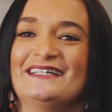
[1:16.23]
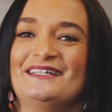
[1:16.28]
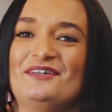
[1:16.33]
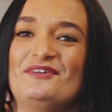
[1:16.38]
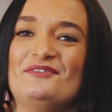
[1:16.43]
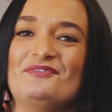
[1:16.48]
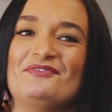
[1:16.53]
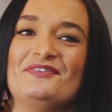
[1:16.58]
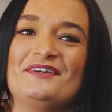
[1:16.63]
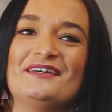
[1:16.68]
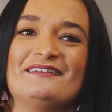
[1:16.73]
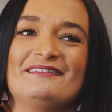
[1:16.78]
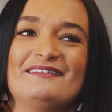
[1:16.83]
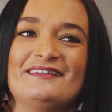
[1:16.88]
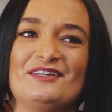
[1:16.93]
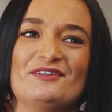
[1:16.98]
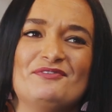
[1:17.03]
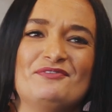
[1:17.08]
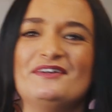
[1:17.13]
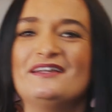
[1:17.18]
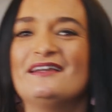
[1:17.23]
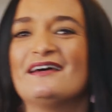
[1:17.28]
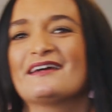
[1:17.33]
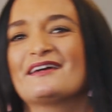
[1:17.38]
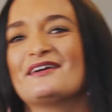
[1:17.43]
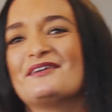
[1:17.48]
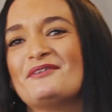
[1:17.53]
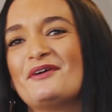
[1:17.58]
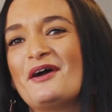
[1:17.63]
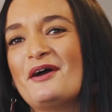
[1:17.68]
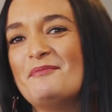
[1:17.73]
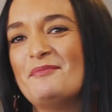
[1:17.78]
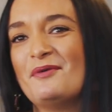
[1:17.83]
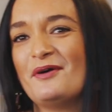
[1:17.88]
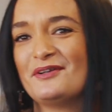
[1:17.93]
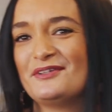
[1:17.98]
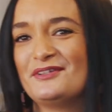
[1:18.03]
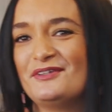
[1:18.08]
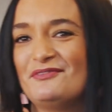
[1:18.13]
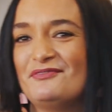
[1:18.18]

You feel like a robot.